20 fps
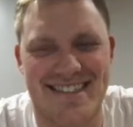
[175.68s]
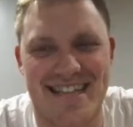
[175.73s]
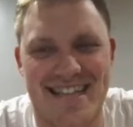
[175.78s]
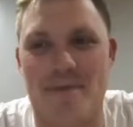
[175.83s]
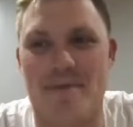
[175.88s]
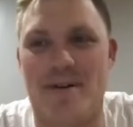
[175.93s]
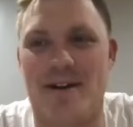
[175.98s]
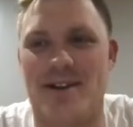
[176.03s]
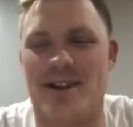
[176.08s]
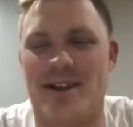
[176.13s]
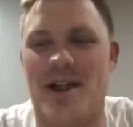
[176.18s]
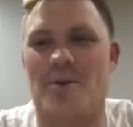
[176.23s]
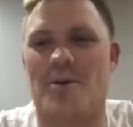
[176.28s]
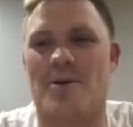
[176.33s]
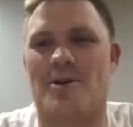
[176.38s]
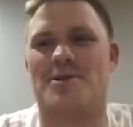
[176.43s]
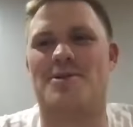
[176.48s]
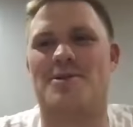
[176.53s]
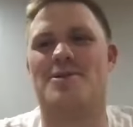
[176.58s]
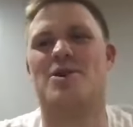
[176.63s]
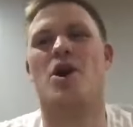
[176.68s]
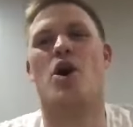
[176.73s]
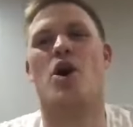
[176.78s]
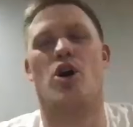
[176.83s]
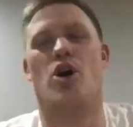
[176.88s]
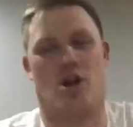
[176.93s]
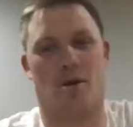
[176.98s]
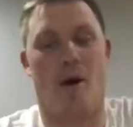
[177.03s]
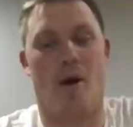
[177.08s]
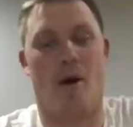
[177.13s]
How about lower?
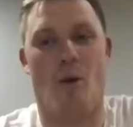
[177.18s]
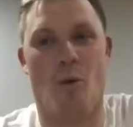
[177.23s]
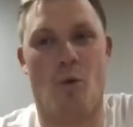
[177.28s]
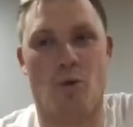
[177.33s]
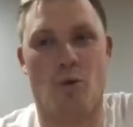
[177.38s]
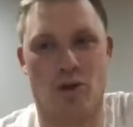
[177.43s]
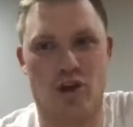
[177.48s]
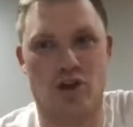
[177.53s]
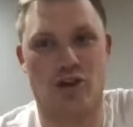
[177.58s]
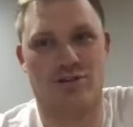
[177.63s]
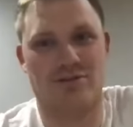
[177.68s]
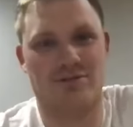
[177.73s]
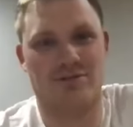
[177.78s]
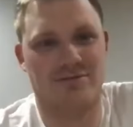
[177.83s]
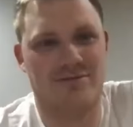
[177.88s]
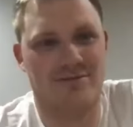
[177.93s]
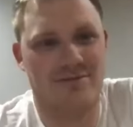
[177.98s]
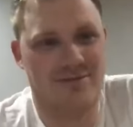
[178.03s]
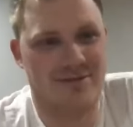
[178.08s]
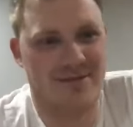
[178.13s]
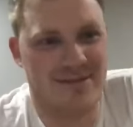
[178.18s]
Come on in.